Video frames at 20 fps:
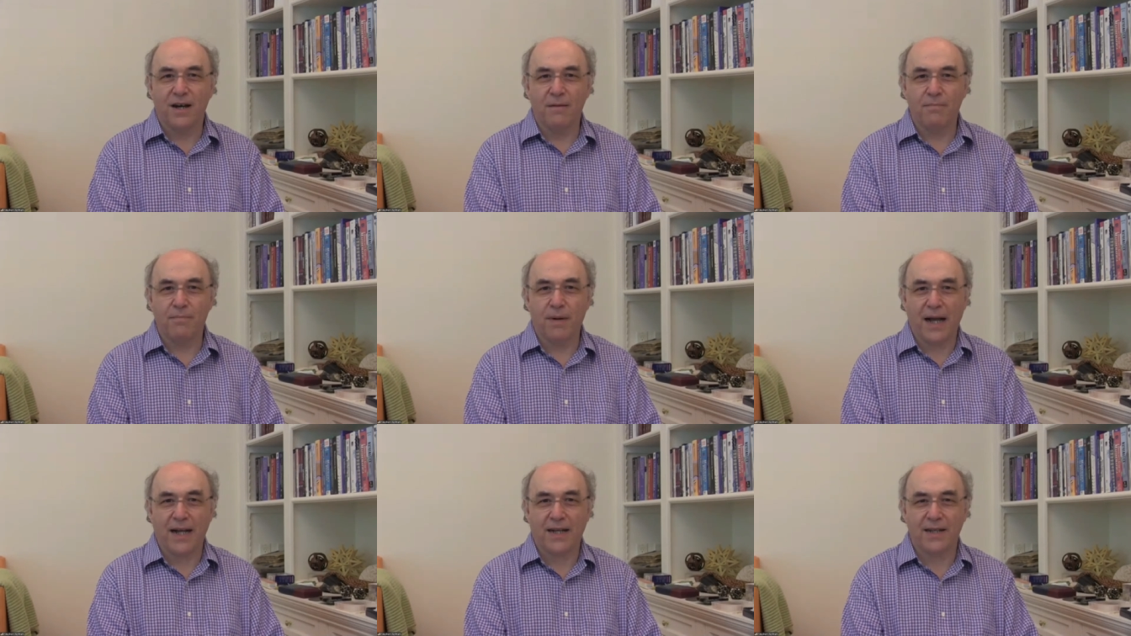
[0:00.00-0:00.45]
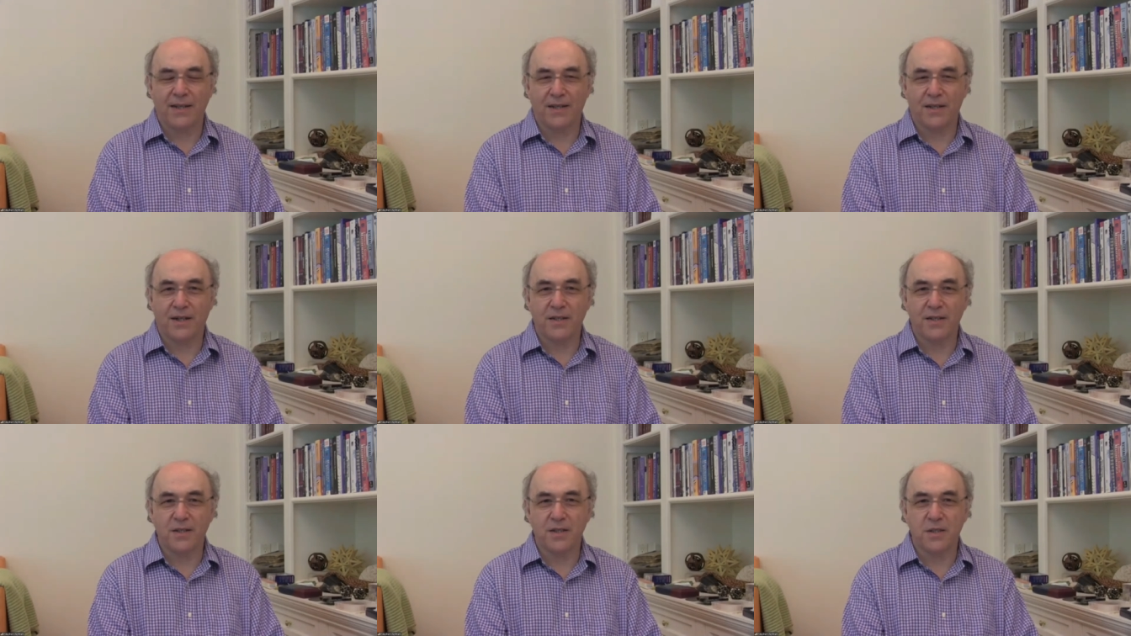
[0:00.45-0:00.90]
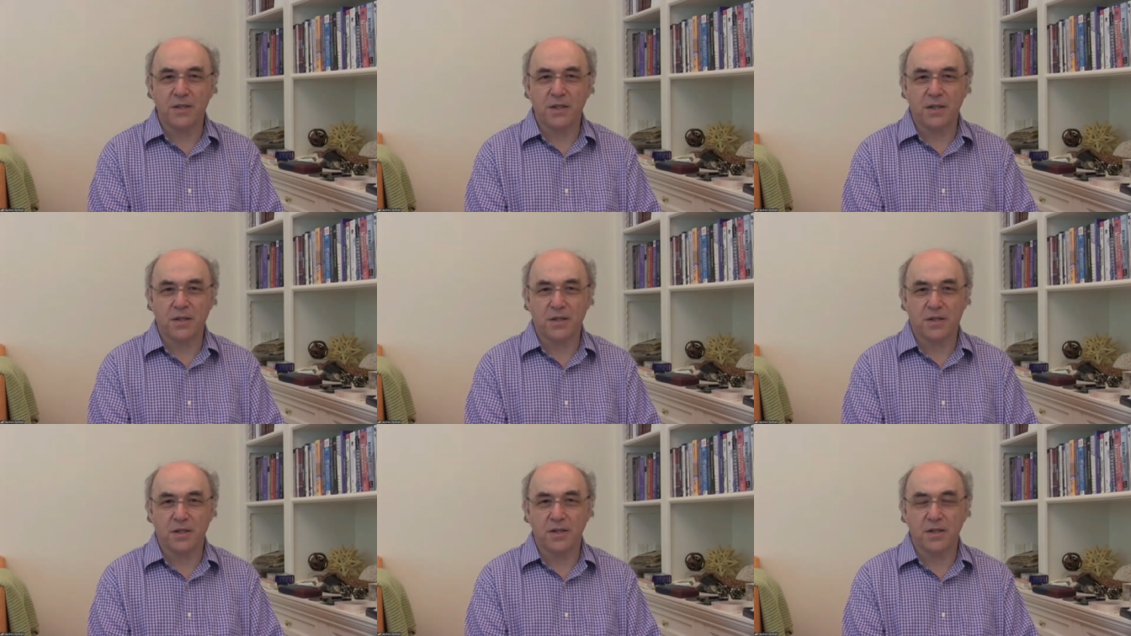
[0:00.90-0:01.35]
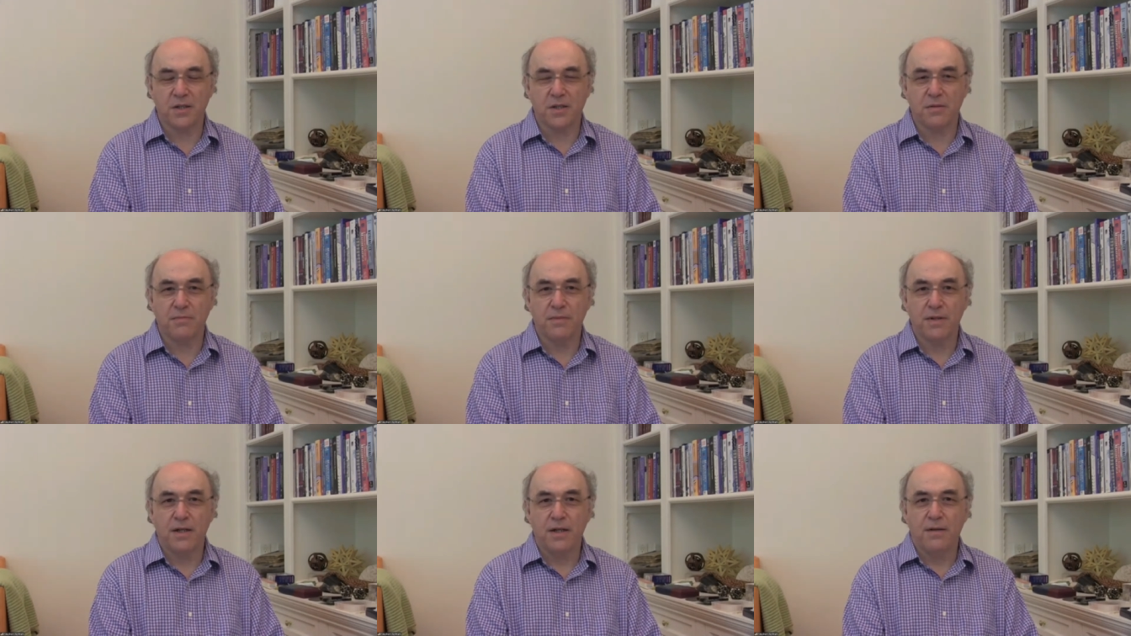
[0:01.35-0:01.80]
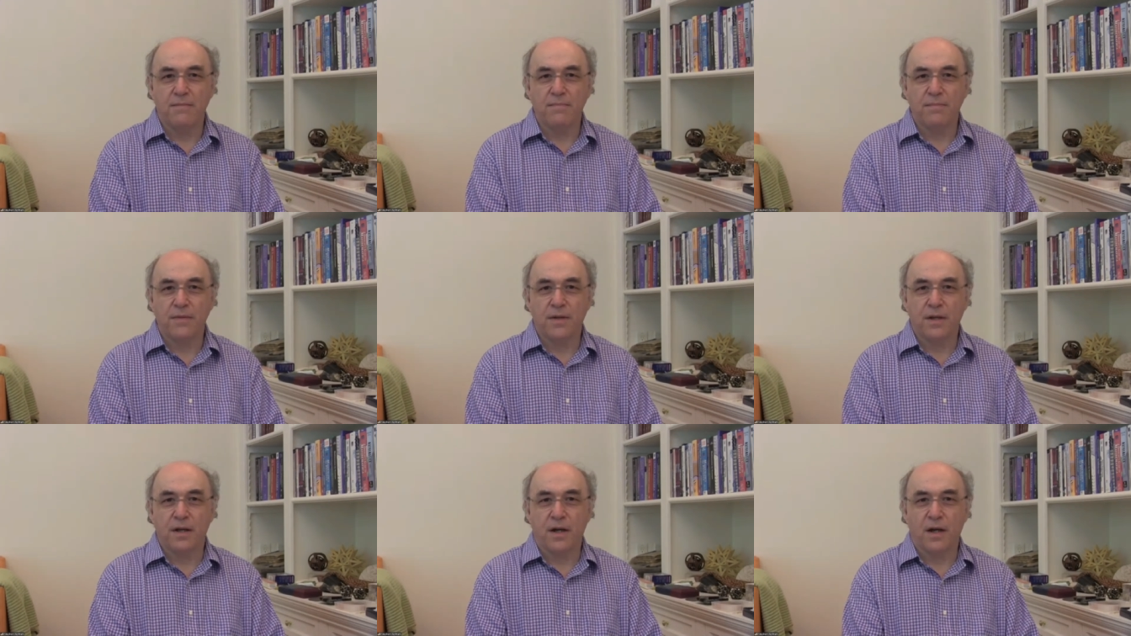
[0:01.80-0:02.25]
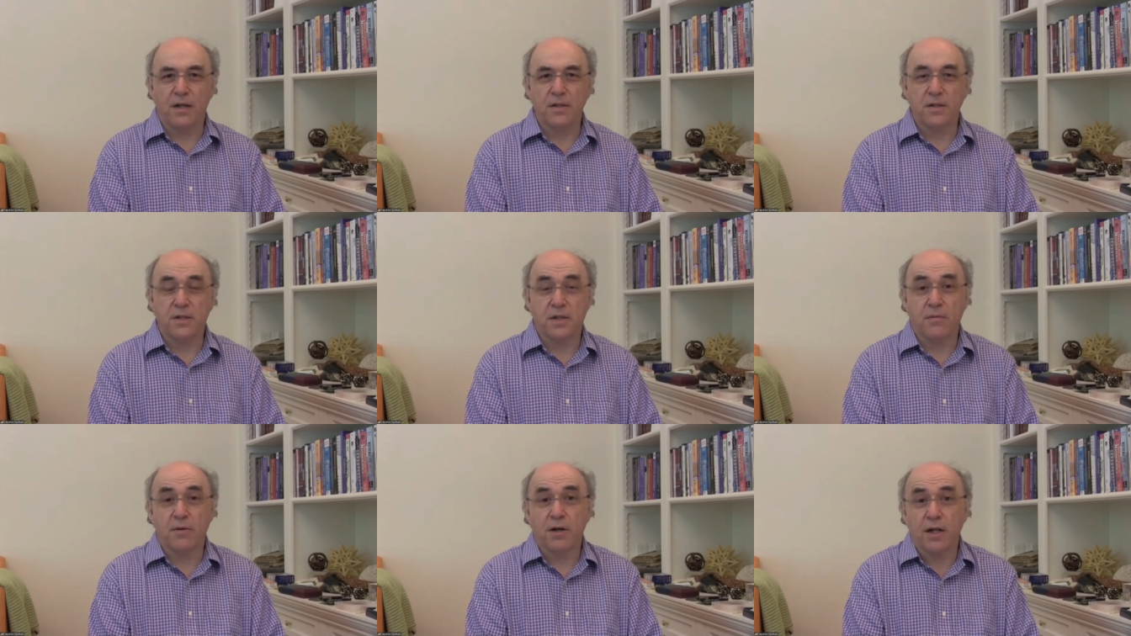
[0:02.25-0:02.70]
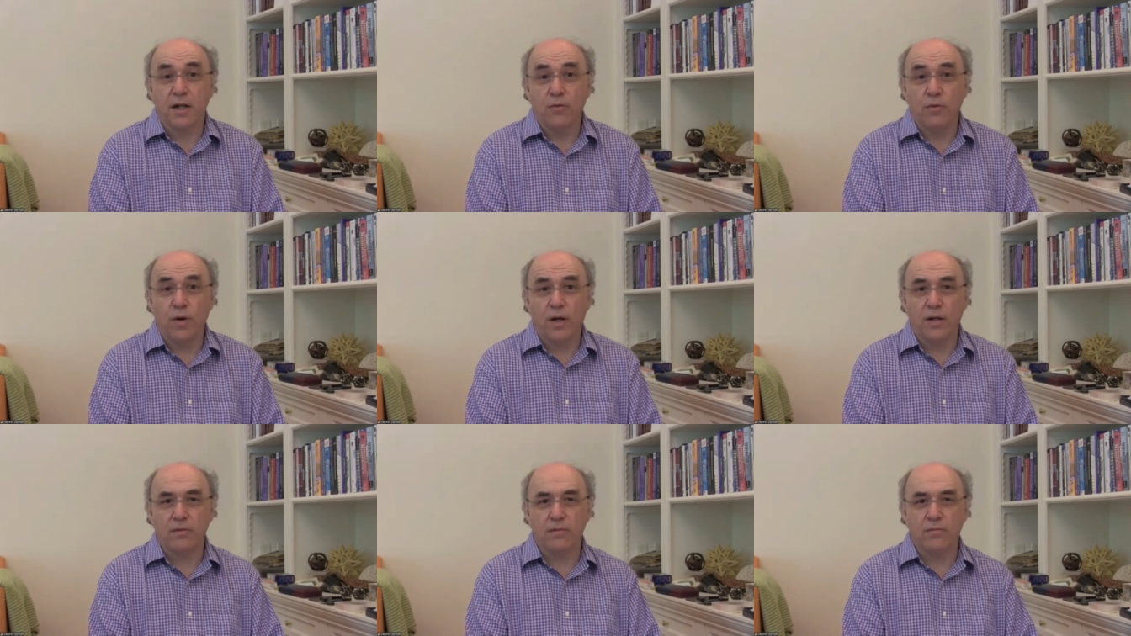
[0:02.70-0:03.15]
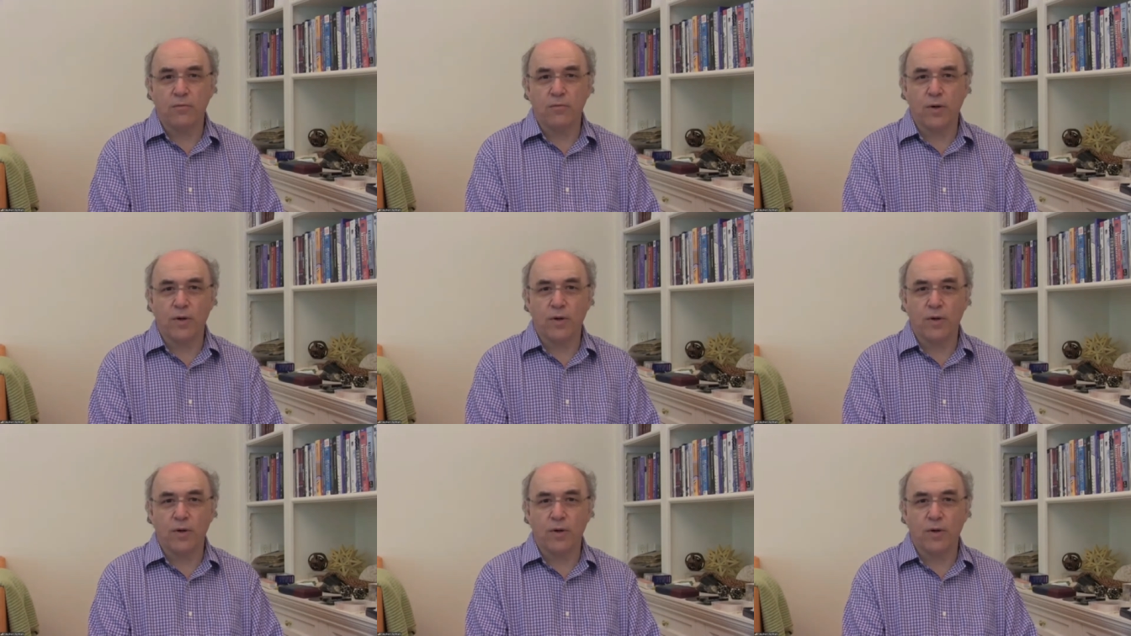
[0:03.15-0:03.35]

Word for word: back in the 1960s. Similarly, when